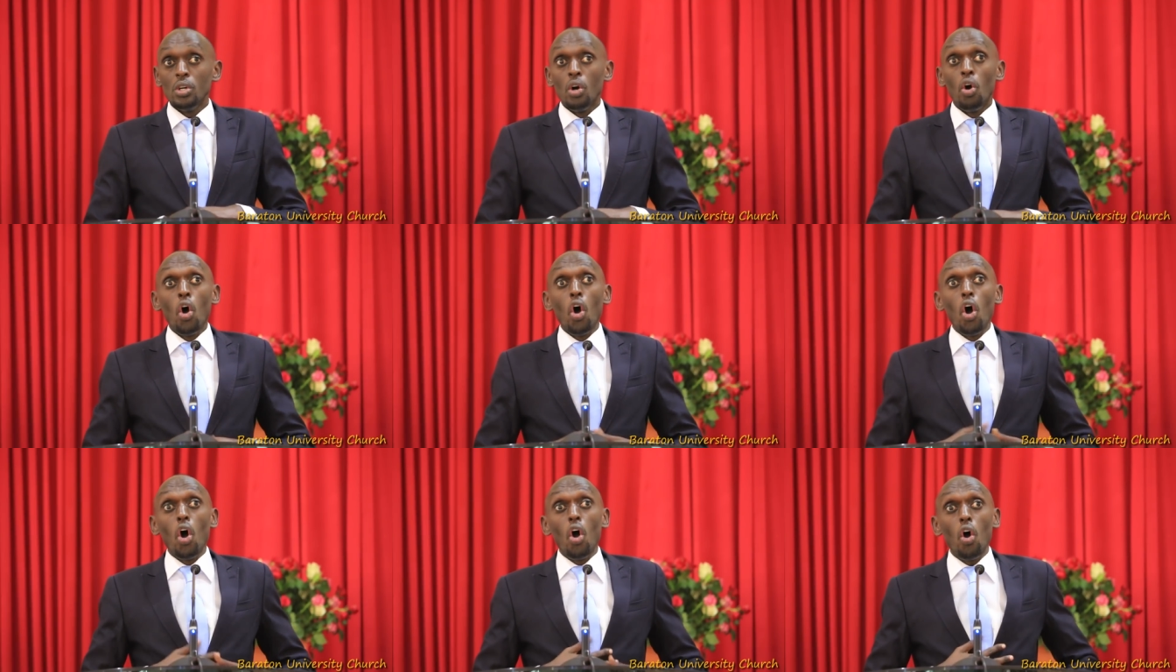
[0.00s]

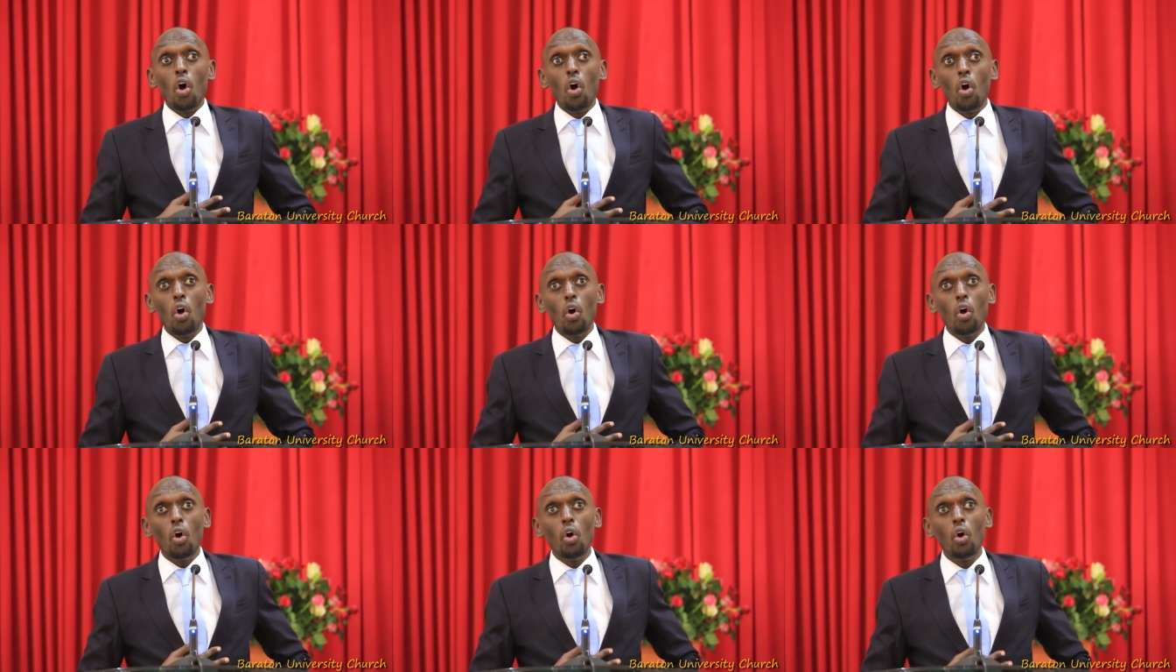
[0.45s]

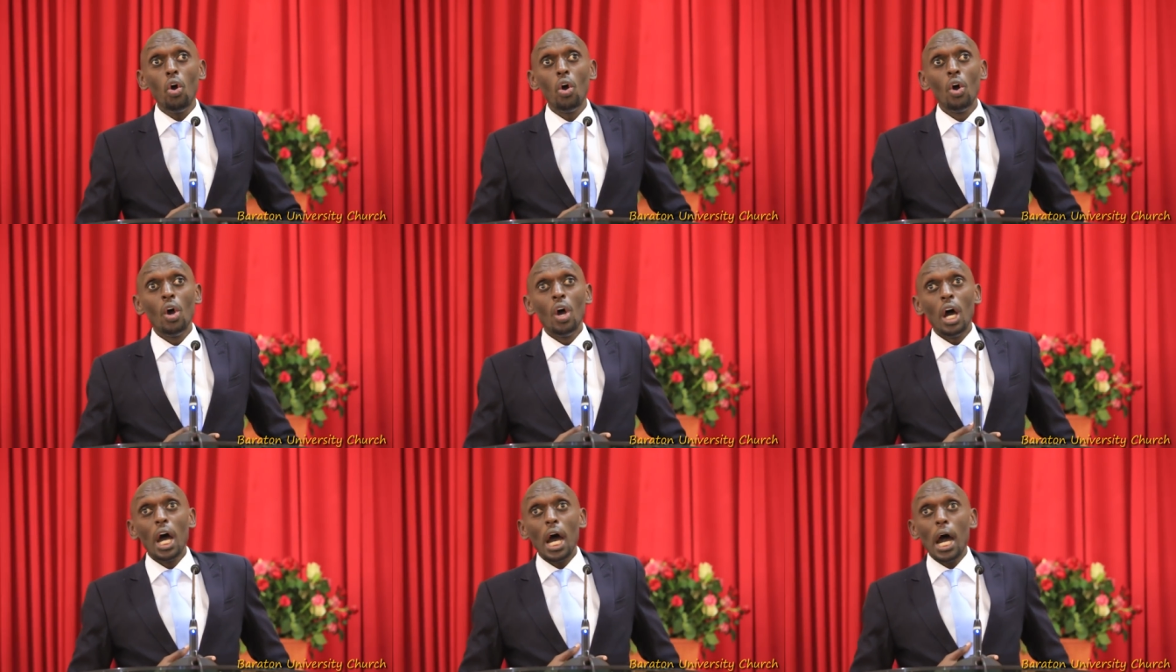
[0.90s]

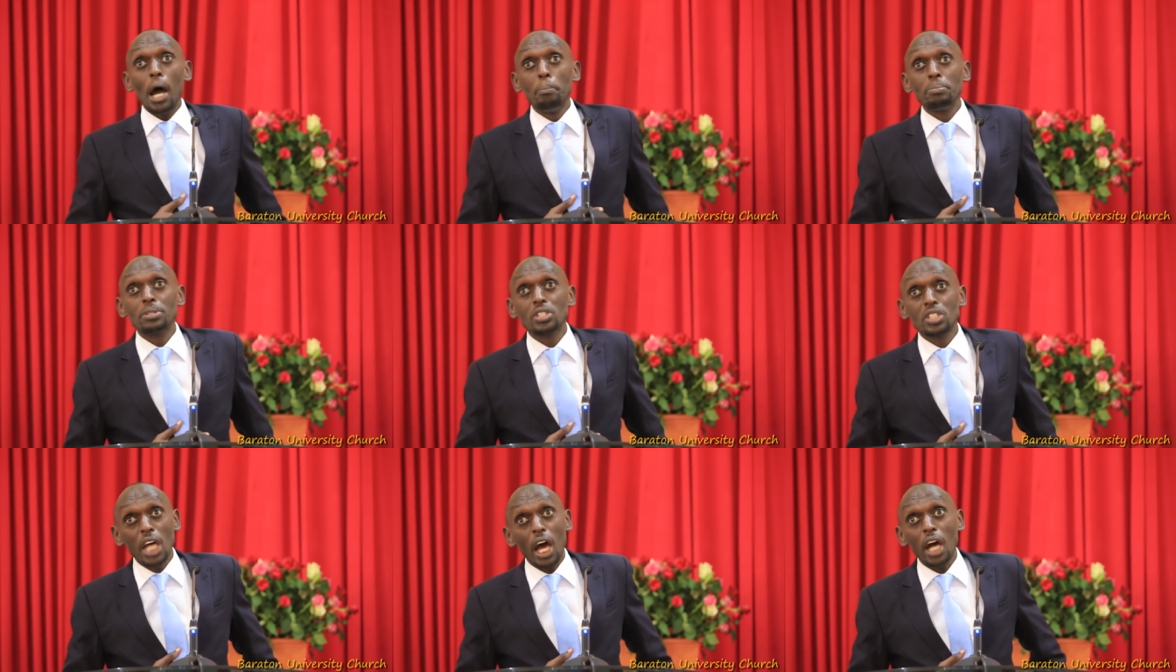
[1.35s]
Oh,
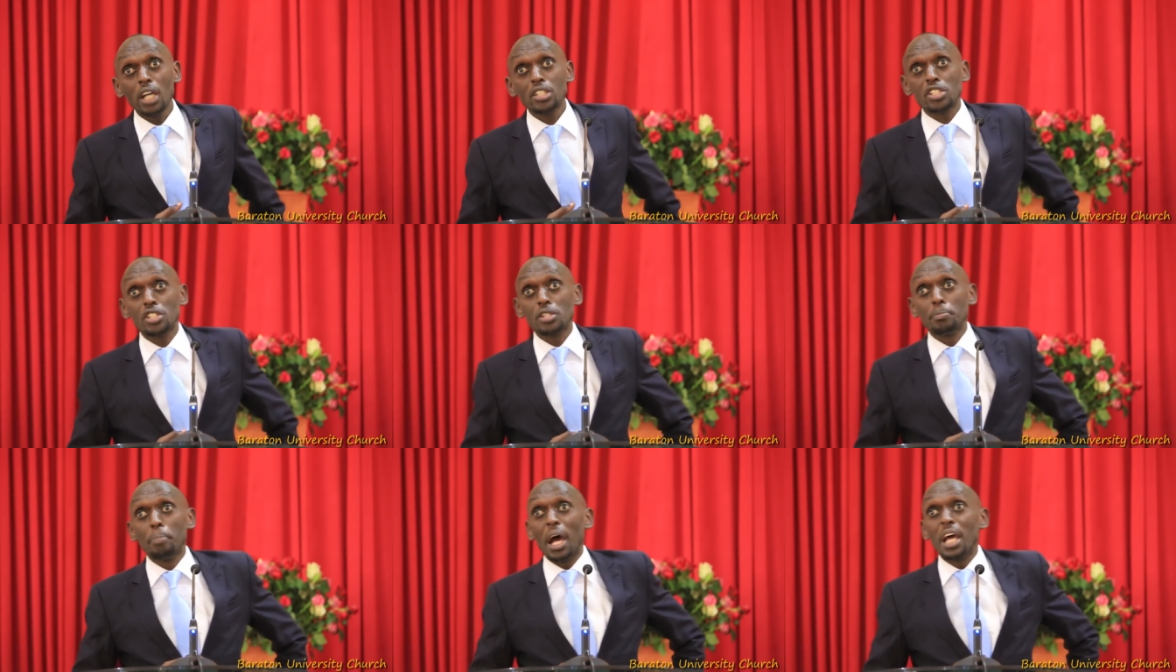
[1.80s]
I'm
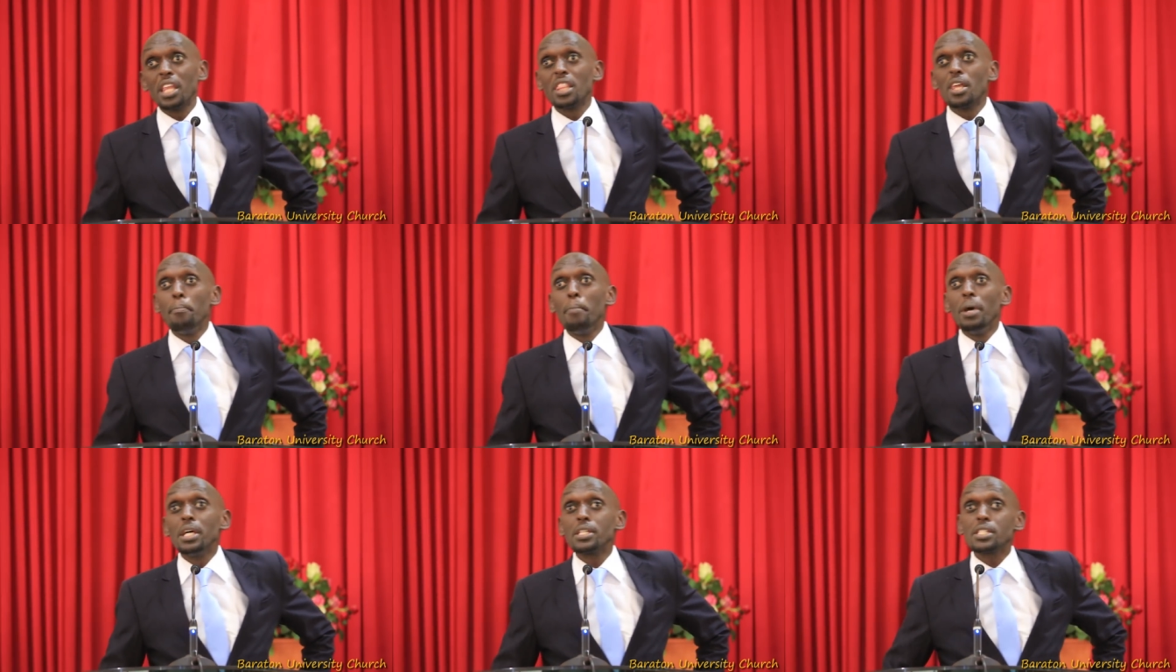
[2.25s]
touched by
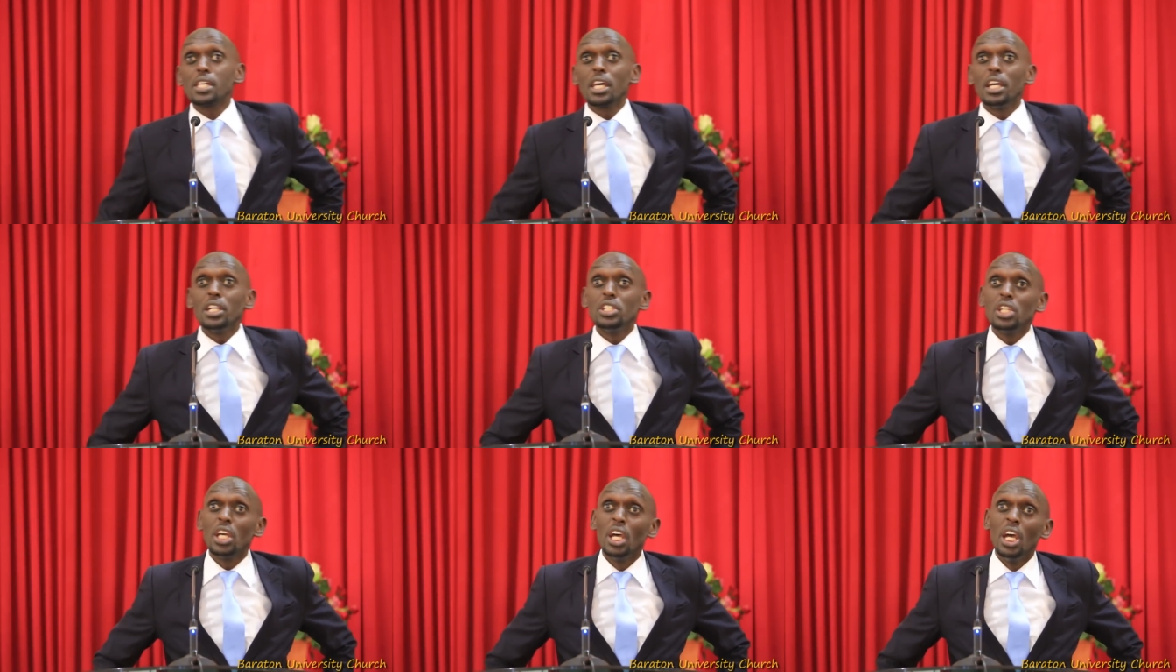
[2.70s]
the
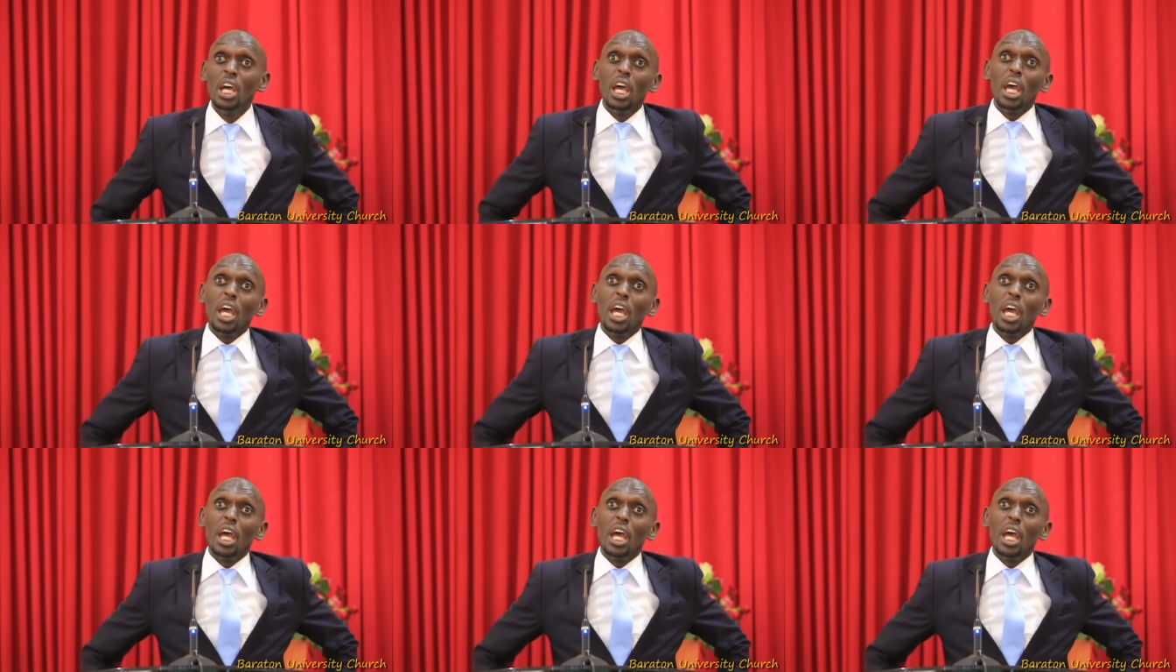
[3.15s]
message